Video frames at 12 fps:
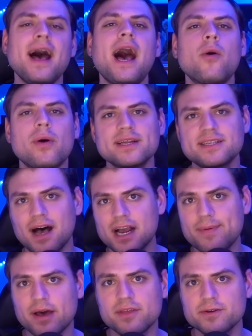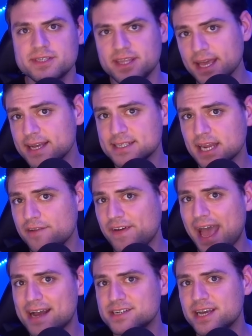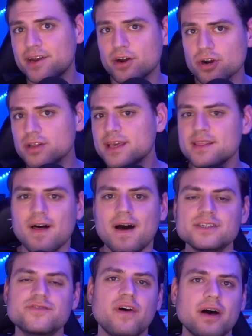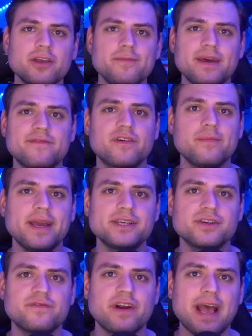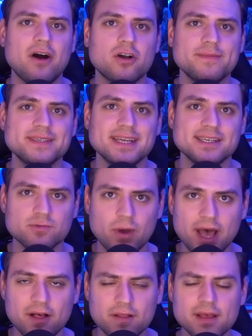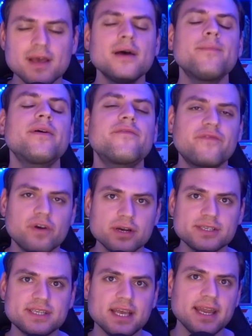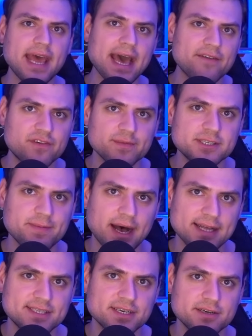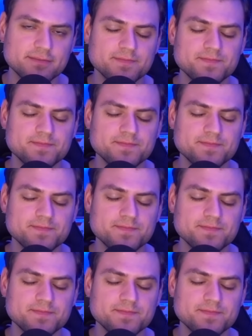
I want to talk about those things, and I've actually got early launch volume information for Alchemist as well, but first, an ad from a sponsor.